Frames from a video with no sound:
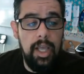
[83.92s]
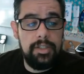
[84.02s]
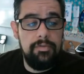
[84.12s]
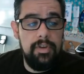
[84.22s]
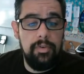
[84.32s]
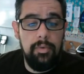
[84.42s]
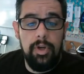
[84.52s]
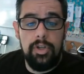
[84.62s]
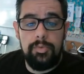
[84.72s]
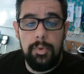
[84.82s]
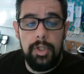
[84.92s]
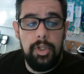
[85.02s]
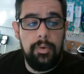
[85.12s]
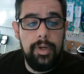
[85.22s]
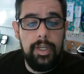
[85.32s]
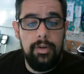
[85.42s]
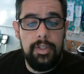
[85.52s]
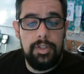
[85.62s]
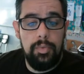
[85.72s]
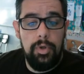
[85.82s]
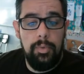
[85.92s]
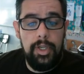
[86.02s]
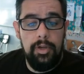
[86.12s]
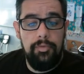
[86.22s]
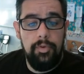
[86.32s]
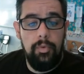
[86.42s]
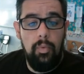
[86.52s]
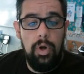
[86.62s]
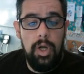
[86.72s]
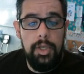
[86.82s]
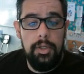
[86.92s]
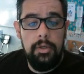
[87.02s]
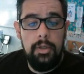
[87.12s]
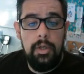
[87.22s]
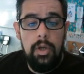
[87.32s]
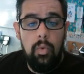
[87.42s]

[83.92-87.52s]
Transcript: lots of different rows, but we're going to look right here in this row right here for one.